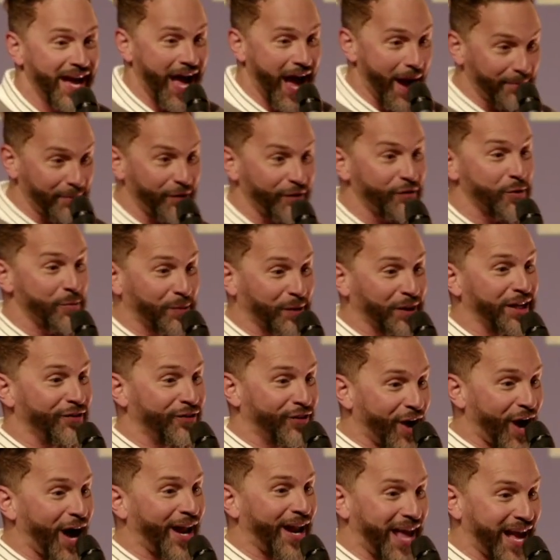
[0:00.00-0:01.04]
How many of you
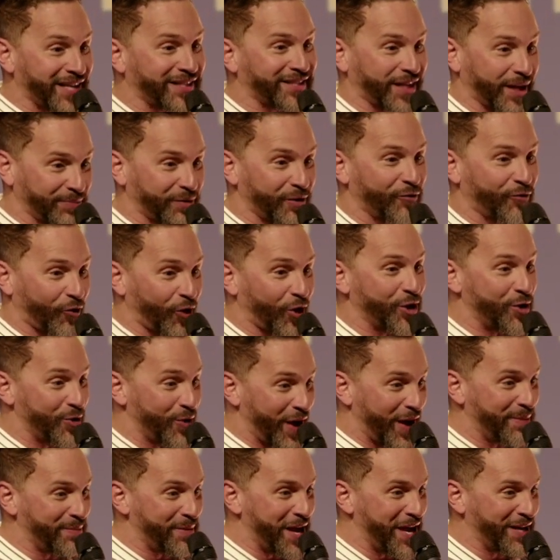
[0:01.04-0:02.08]
believe God has something for
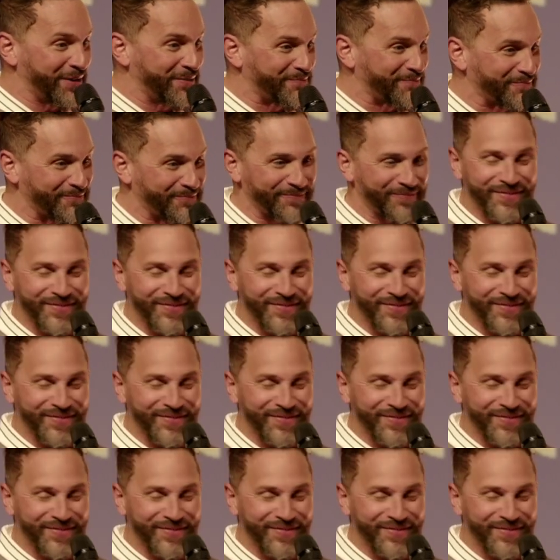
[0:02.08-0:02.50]
you? Amen.